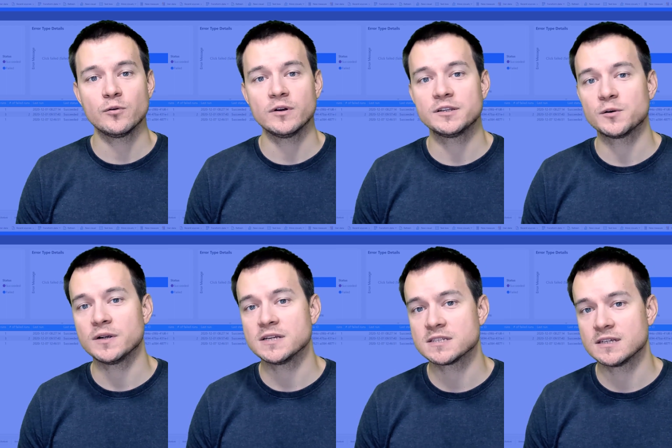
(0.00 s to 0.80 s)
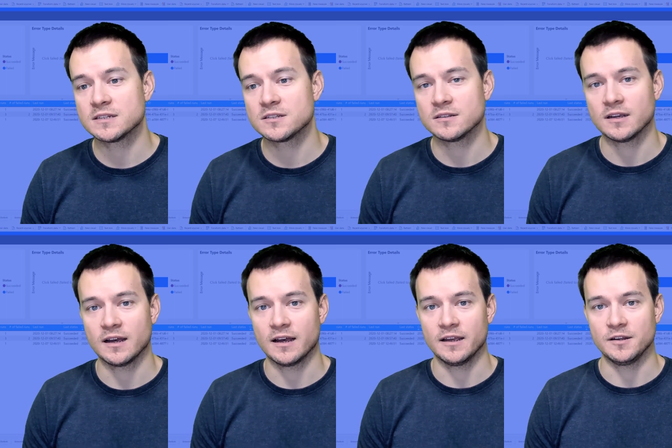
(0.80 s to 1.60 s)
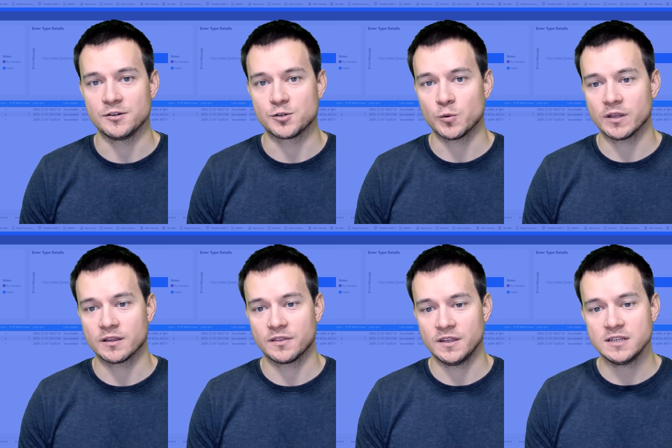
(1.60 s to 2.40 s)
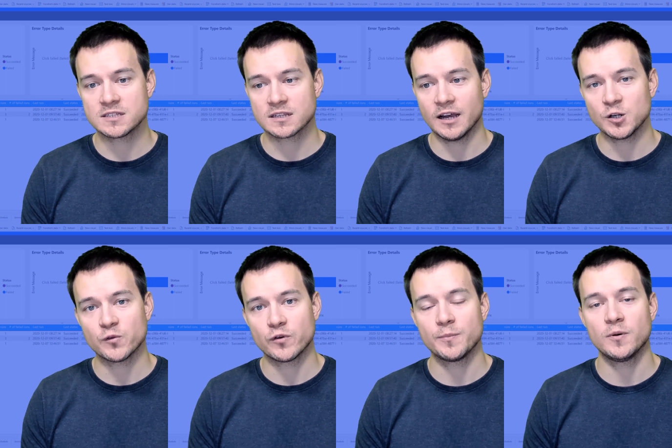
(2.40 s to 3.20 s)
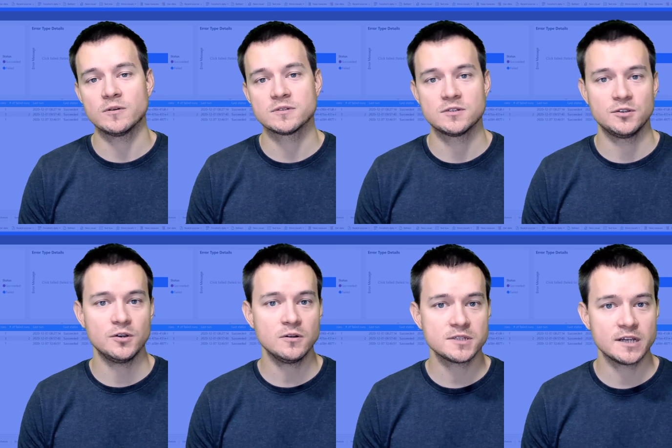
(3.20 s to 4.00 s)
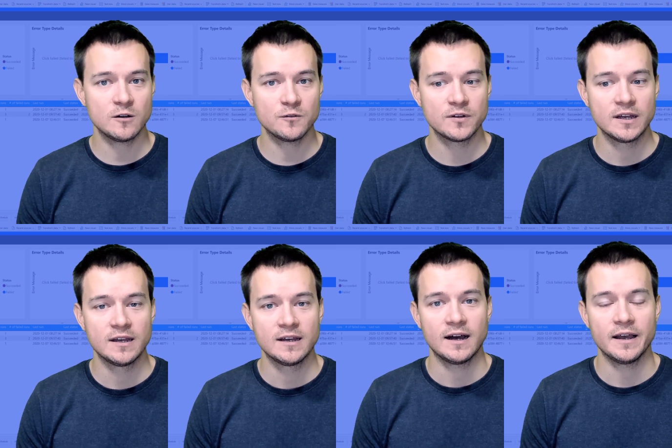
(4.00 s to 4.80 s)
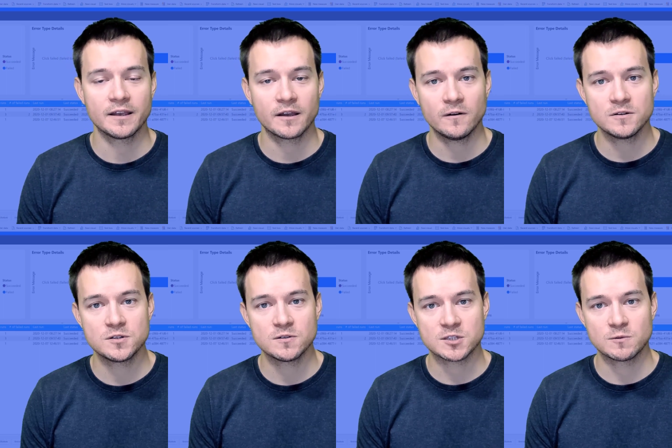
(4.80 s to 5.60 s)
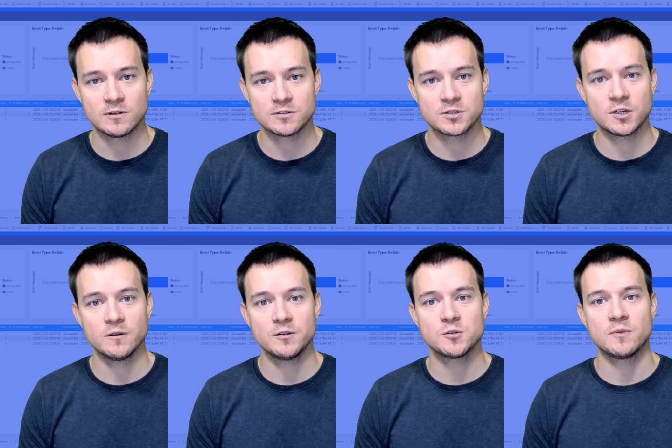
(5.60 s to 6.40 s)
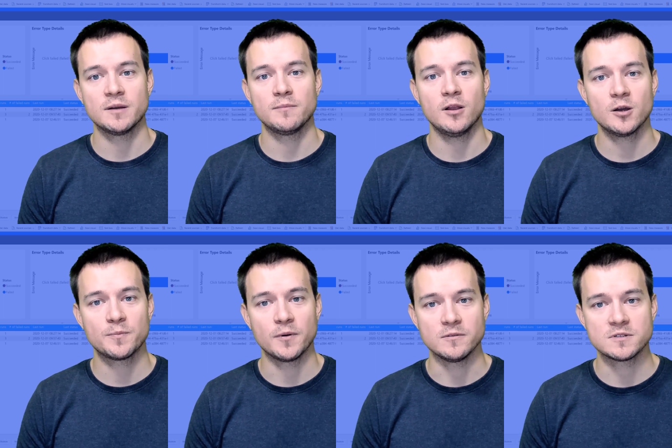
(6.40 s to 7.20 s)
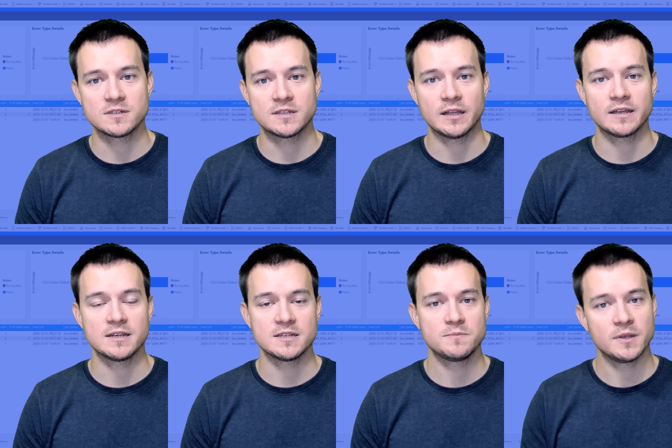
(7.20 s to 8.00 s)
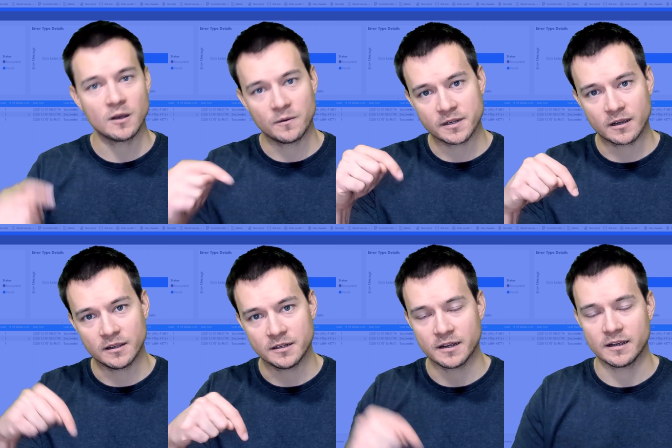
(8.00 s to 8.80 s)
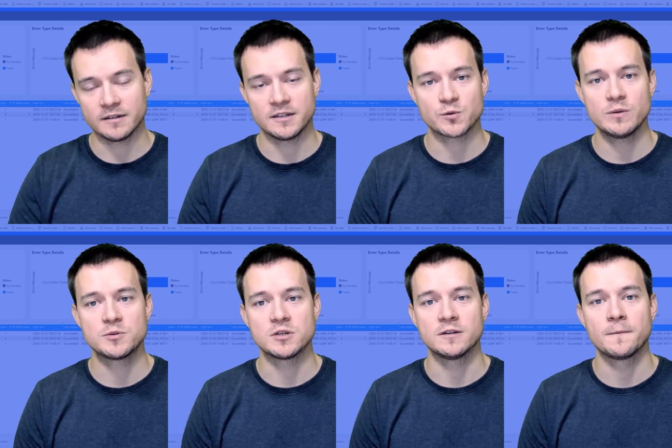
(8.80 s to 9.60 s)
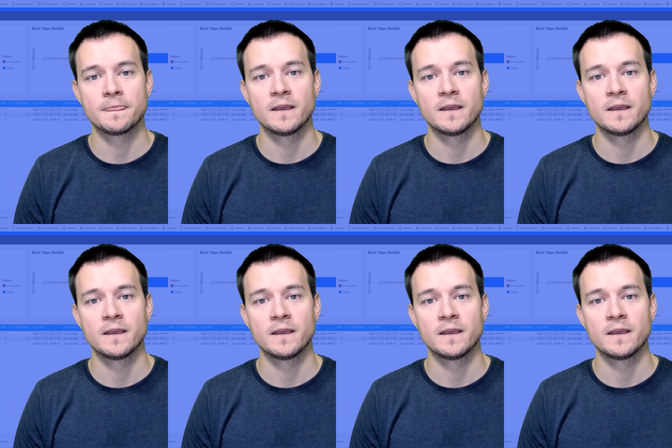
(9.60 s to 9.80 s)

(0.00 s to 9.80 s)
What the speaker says: you are interested in doing these kind of reports yourself, I encourage you as well to go into my blog post. The link is below in the description,